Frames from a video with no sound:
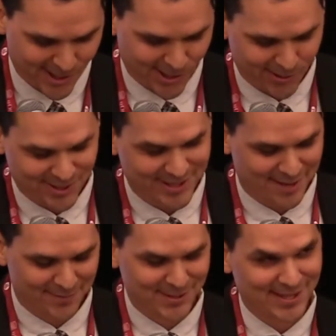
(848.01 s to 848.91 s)
who is
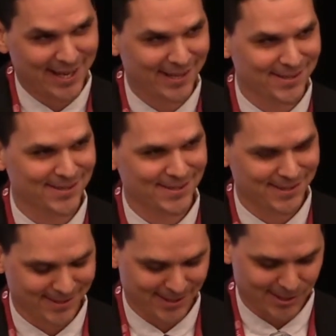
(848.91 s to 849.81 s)
tough as
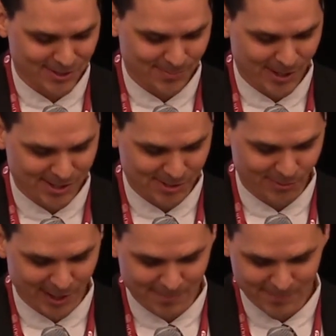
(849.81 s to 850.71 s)
nails and as smart as a
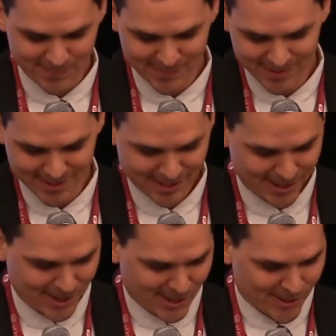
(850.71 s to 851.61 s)
whip.
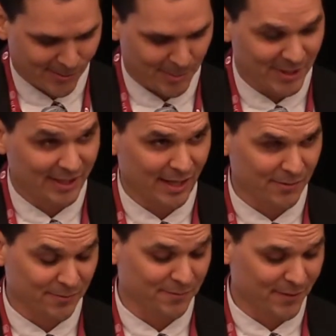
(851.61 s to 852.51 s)
We've been
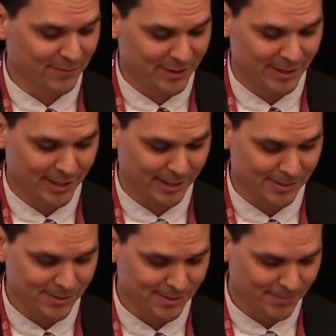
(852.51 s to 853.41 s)
together for 15
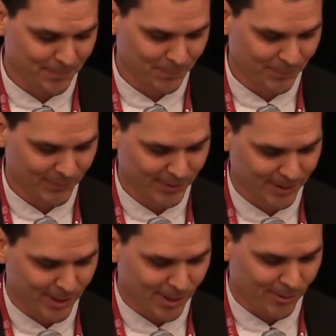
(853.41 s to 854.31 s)
years.
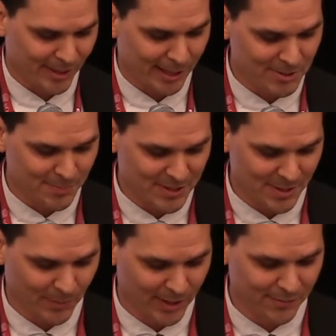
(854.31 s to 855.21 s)
While I was
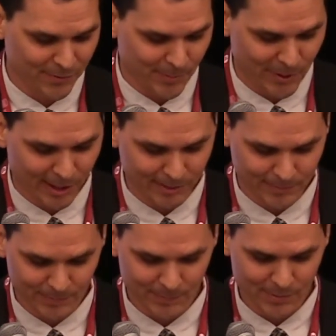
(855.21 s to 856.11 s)
busy playing
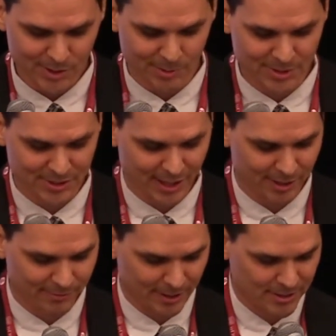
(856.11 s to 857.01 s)
football, she was
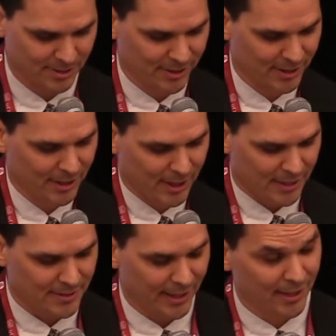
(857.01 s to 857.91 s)
studying rigorously
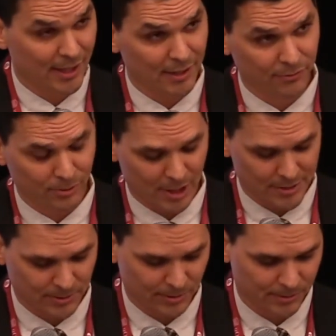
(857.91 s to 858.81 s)
day and night through law
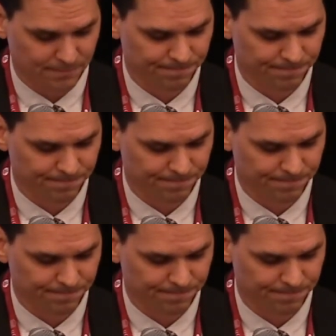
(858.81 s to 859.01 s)
school.